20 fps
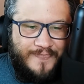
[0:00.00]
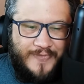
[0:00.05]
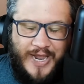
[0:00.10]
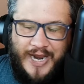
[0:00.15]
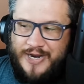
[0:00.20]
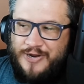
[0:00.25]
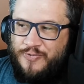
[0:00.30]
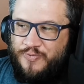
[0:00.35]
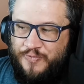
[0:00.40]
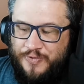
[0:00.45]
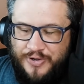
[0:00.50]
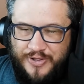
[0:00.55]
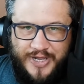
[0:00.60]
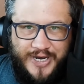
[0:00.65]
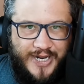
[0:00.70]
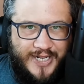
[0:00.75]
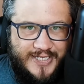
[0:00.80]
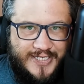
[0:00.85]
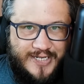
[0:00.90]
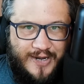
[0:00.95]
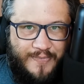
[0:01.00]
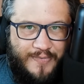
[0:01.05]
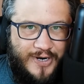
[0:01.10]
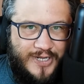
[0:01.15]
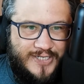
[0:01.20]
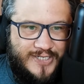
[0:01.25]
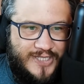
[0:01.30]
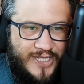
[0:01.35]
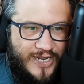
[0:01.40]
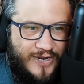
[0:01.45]
and you really need
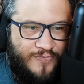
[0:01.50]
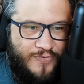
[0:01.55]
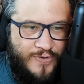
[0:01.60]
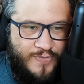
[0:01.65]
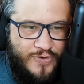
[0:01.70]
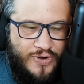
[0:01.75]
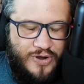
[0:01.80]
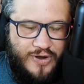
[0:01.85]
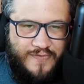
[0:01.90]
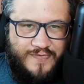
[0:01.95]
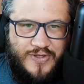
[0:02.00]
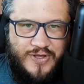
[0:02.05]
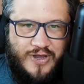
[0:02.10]
somebody's thing removed,